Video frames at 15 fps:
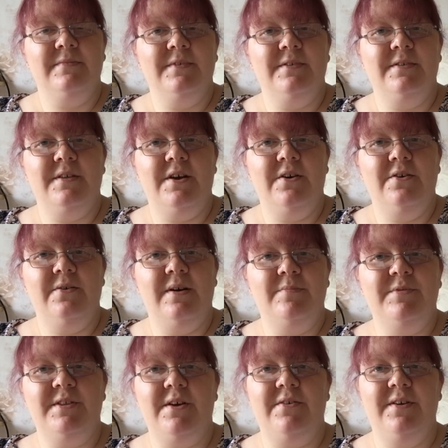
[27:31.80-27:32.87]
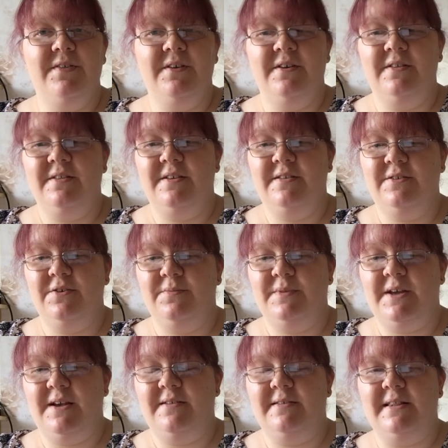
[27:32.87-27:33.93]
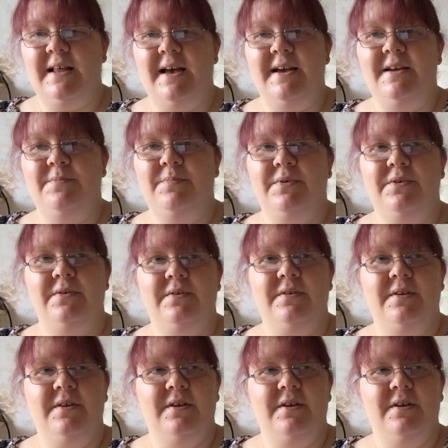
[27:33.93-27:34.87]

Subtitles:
So I'm sorry that this update's late, but